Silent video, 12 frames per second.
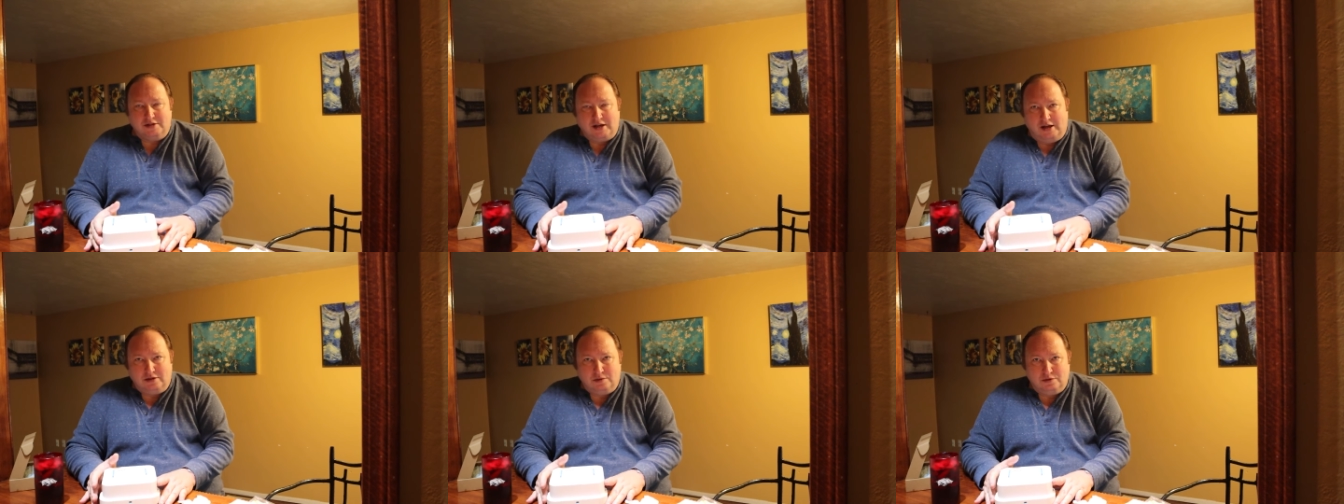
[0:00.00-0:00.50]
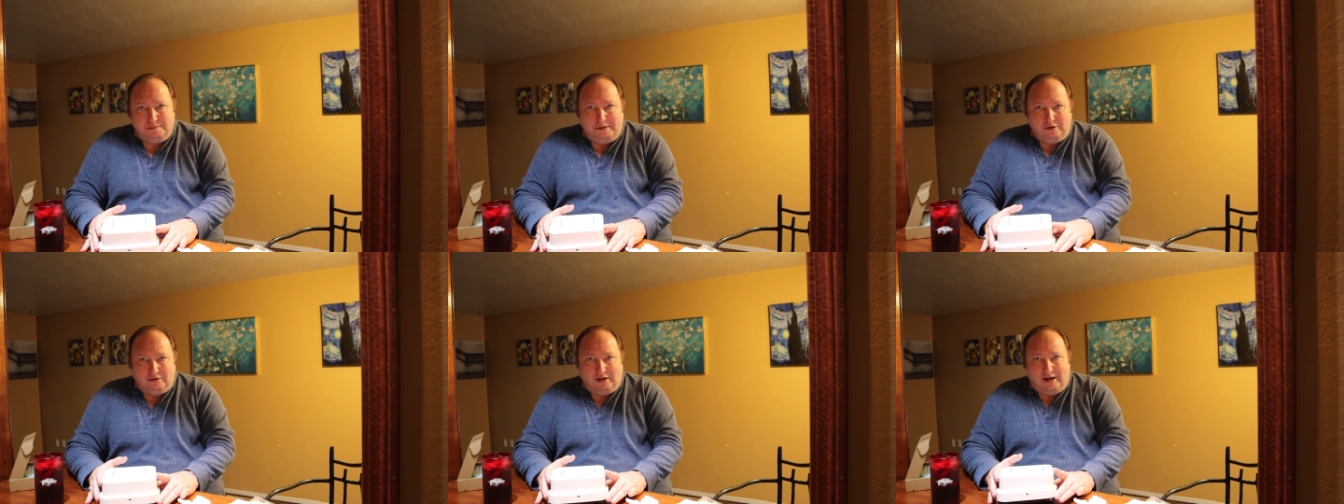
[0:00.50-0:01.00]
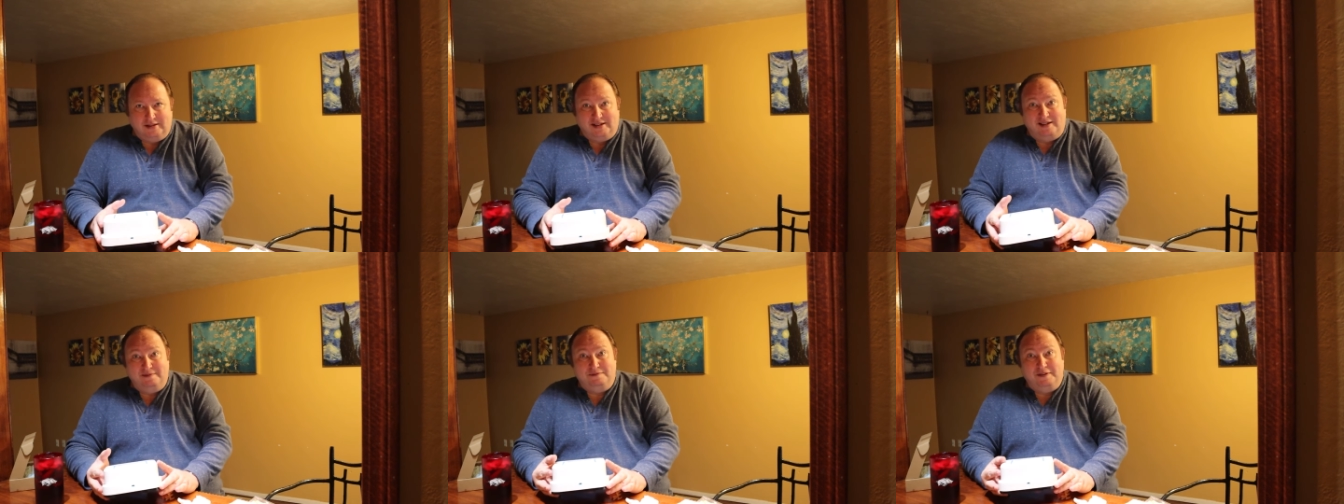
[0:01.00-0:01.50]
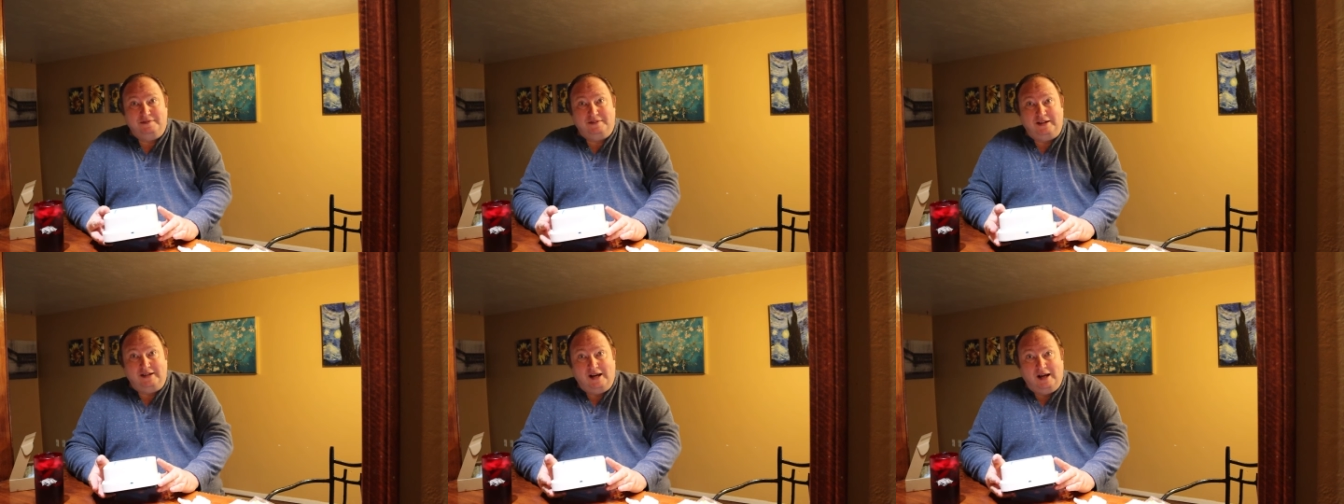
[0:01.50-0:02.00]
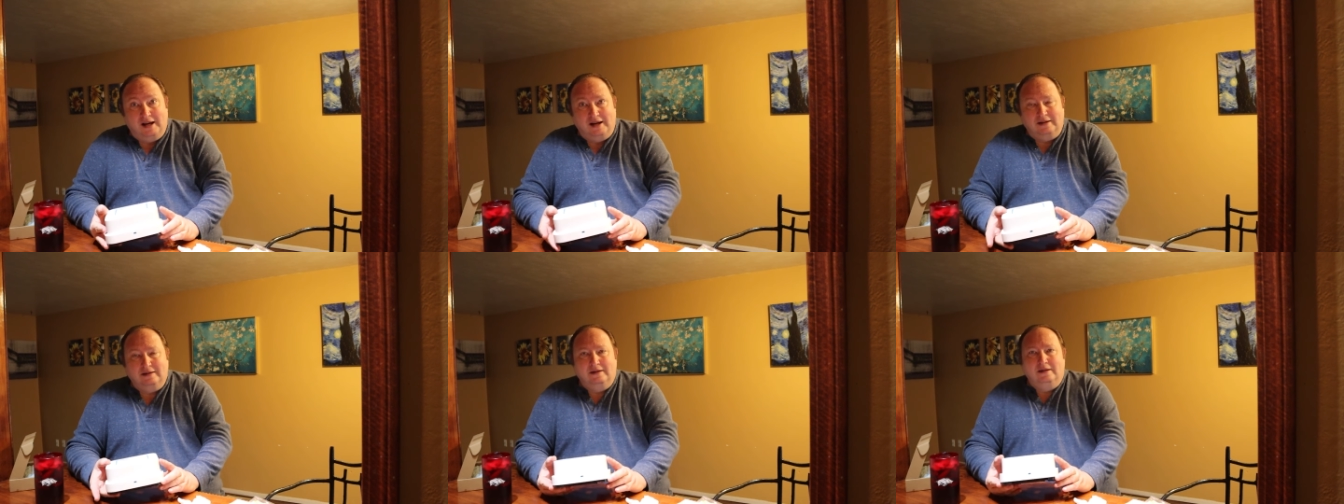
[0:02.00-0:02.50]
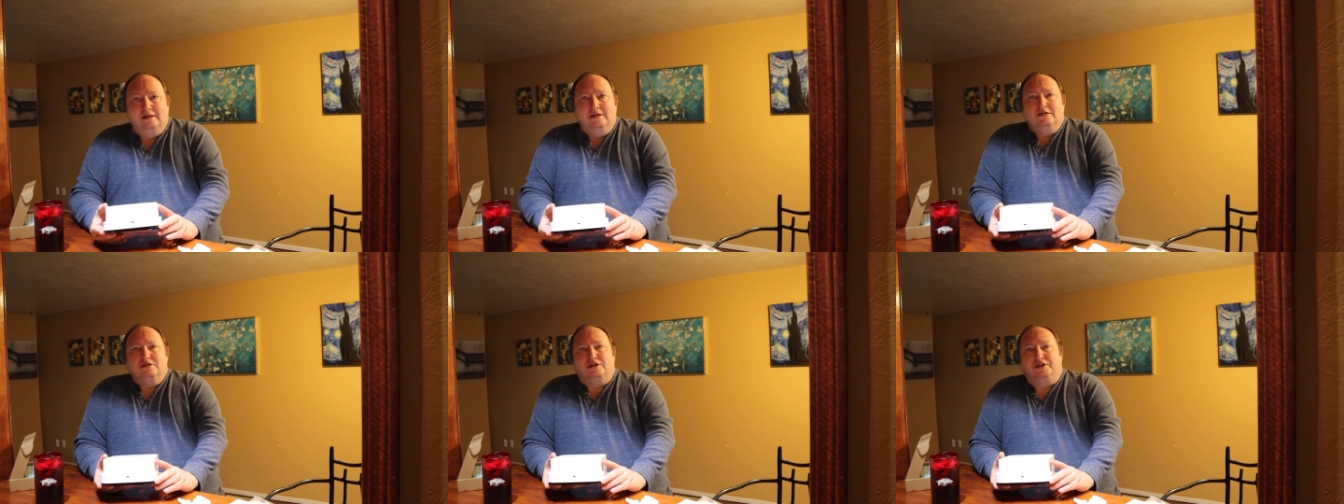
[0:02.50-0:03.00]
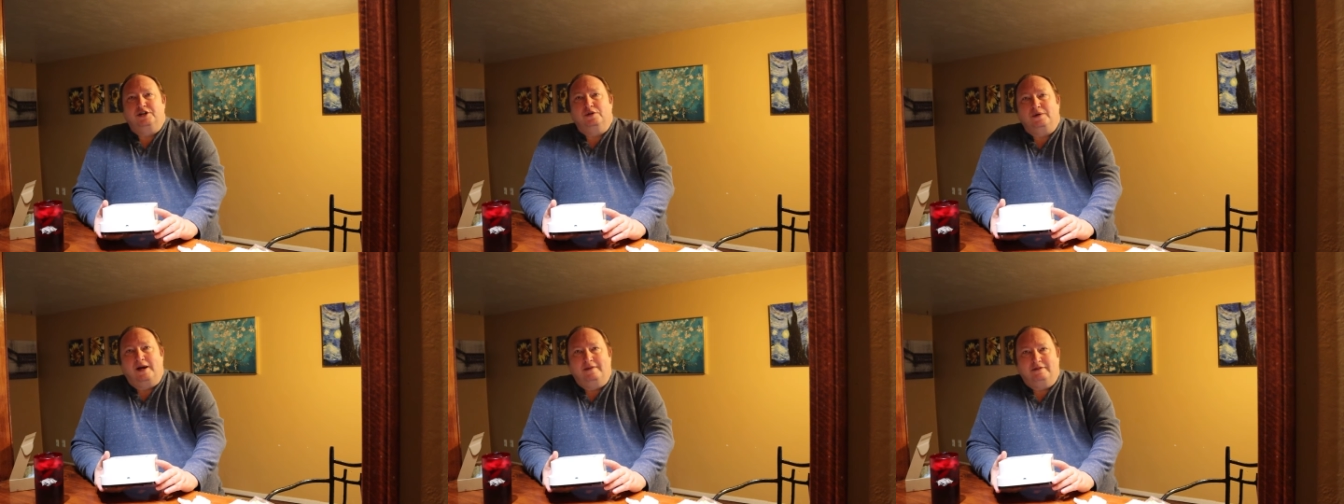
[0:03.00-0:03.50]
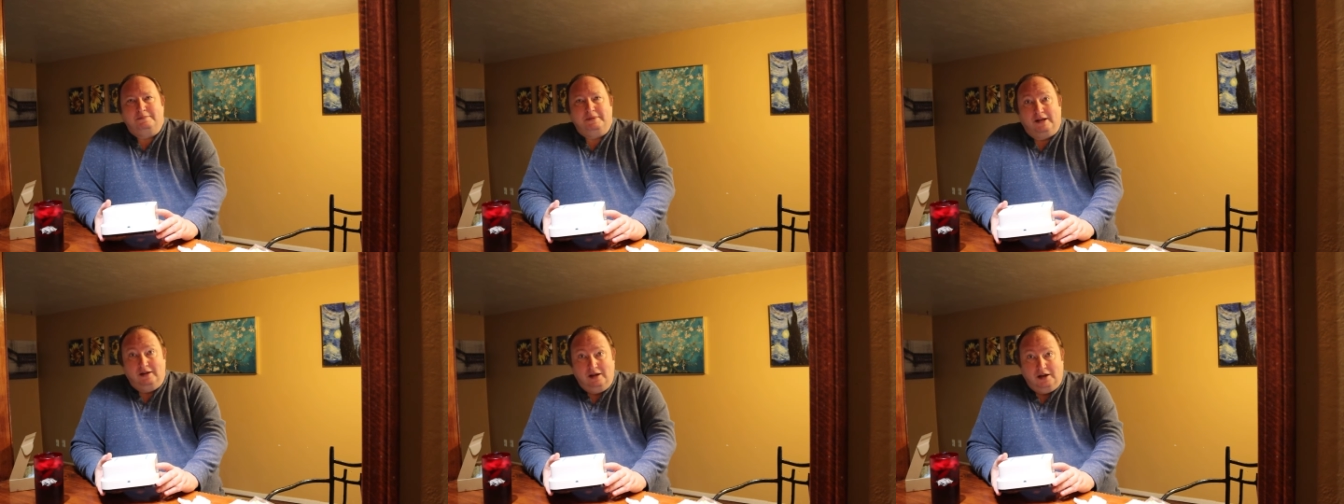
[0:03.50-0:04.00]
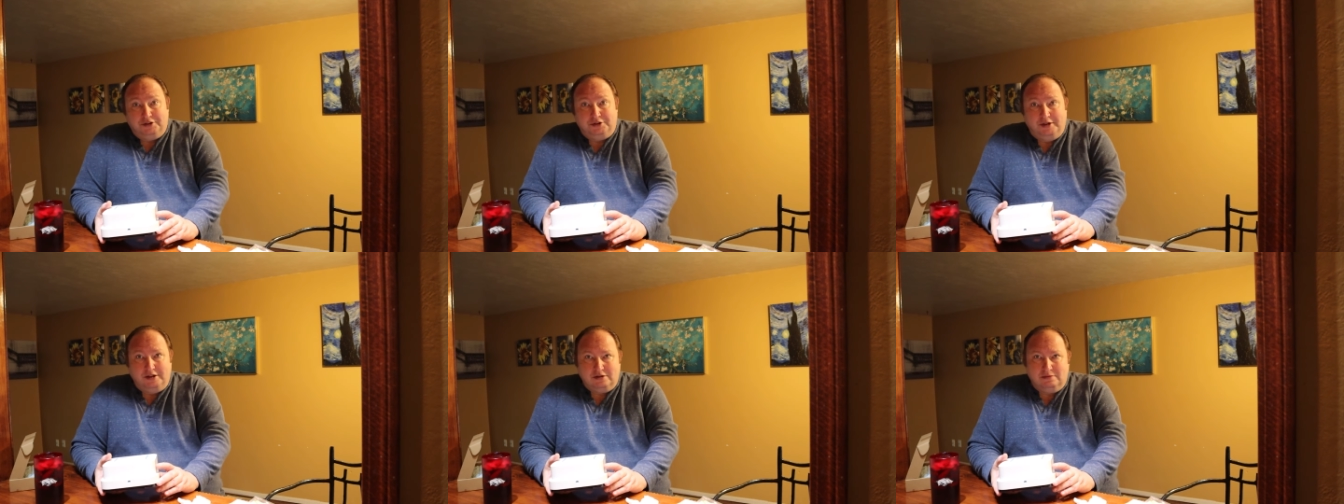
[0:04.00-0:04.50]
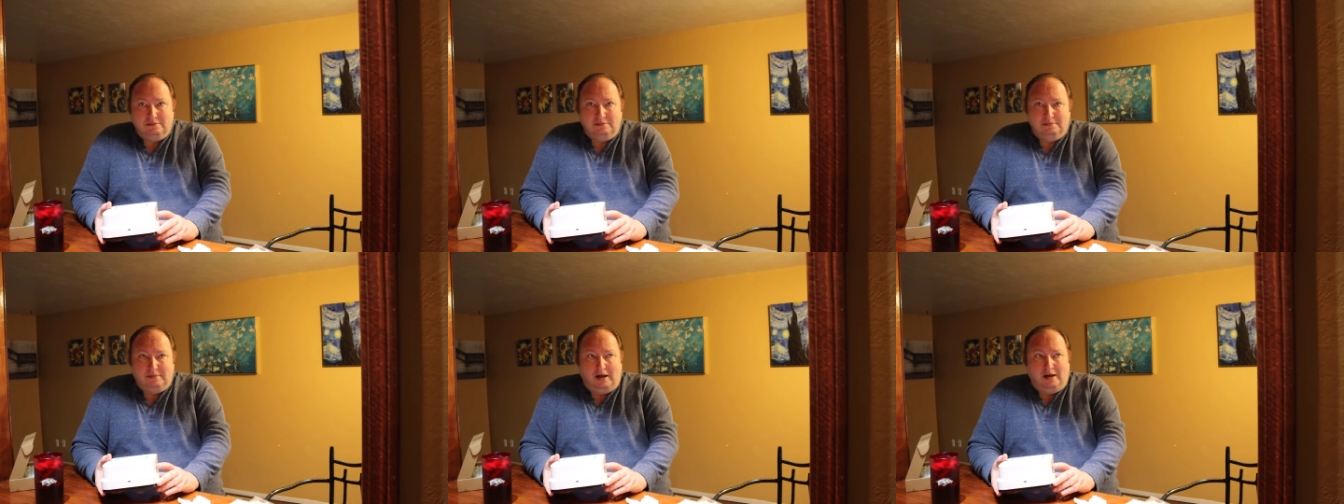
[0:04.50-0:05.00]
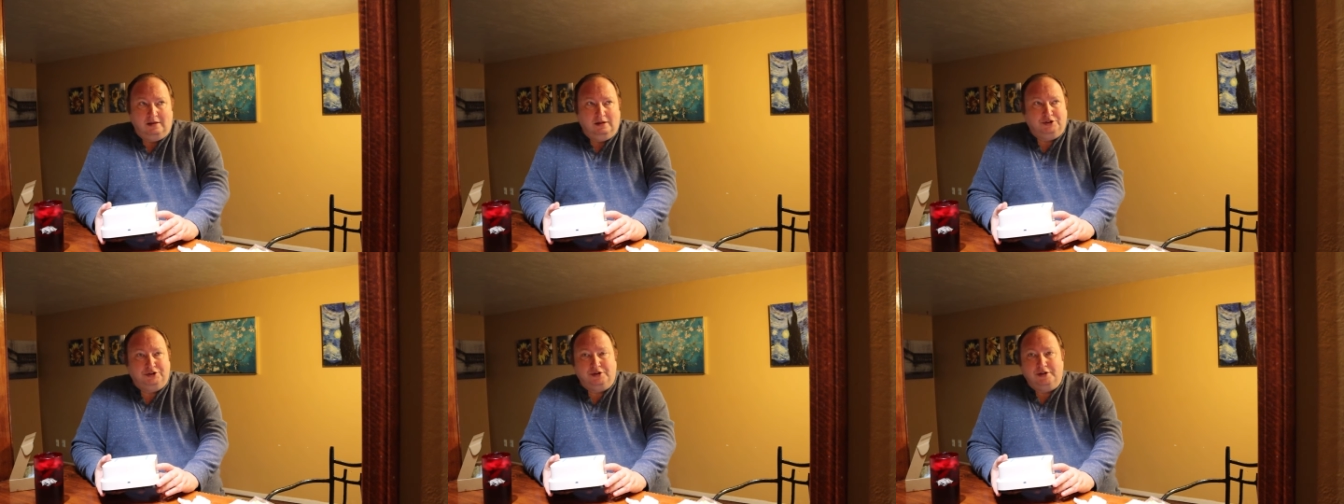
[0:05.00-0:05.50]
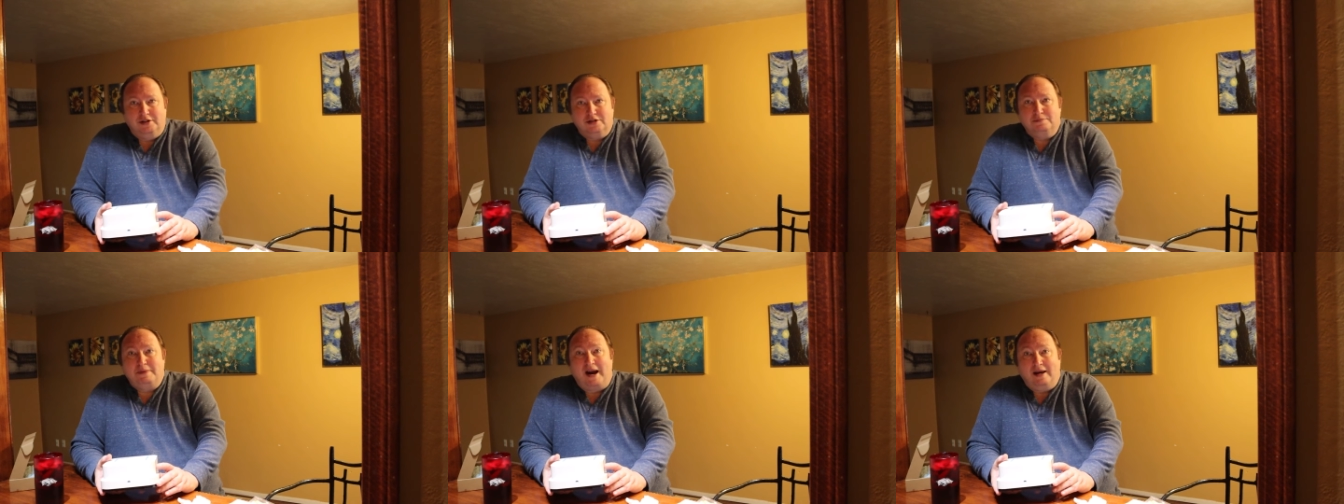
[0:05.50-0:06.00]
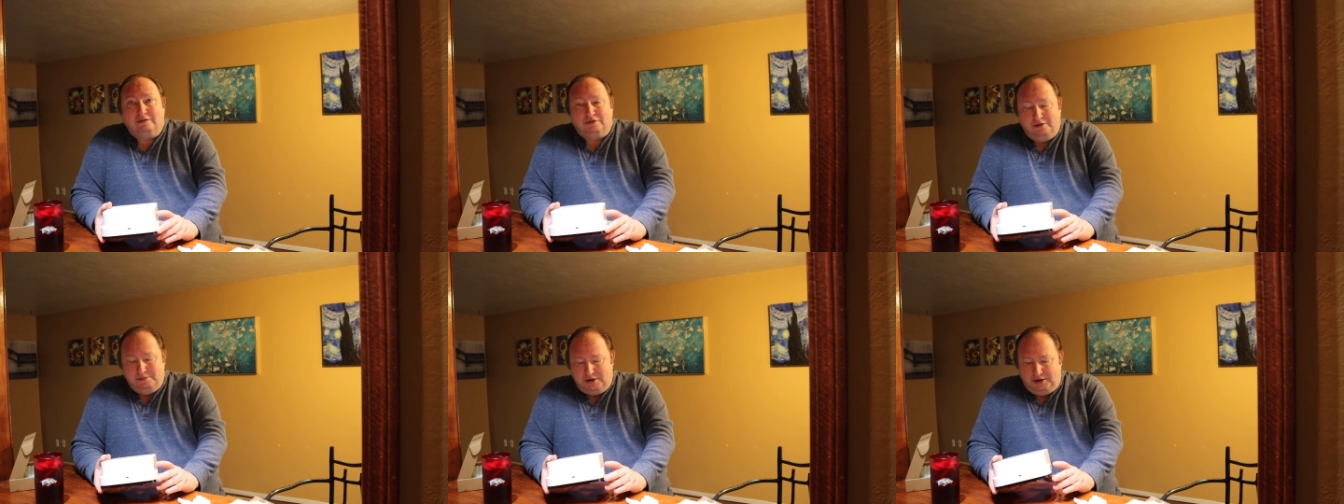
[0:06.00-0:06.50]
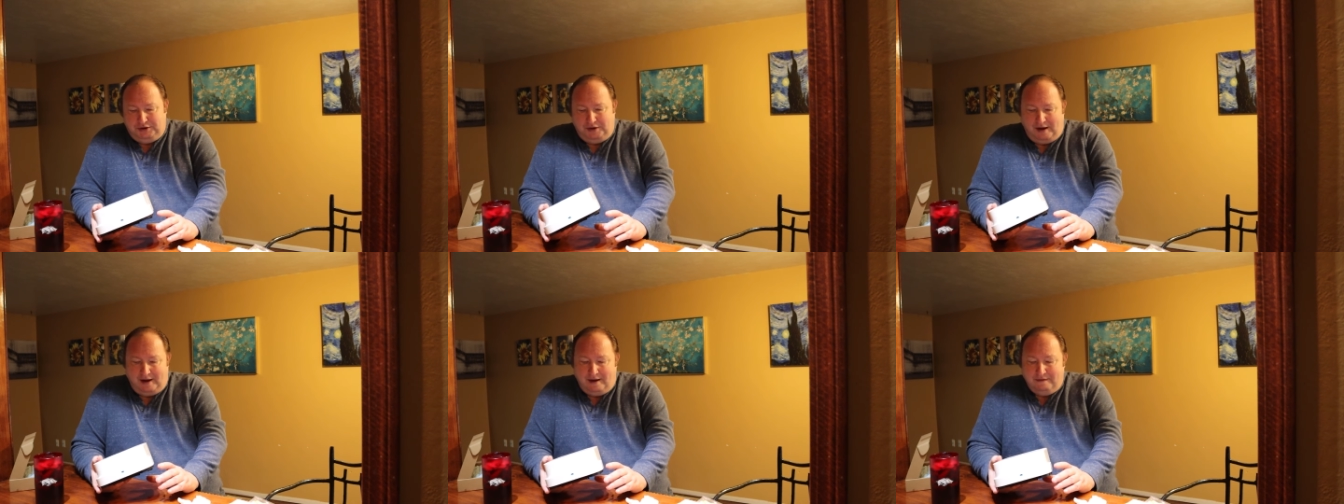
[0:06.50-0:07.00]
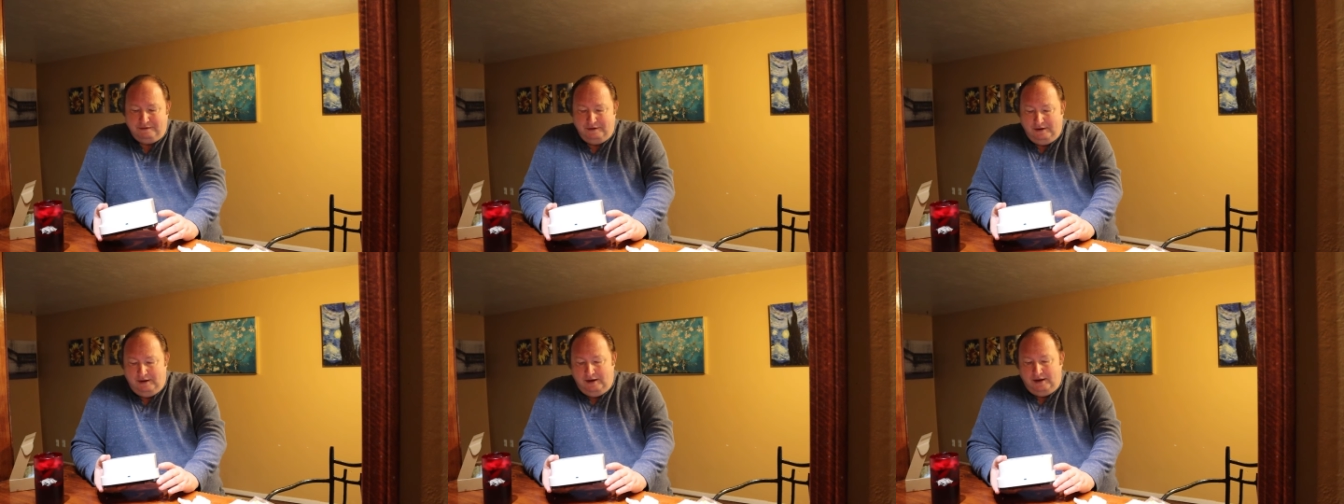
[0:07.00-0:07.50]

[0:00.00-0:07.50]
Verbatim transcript: This house was built in 1959, so you don't have the big luxuries uh, luxurious bathrooms that you have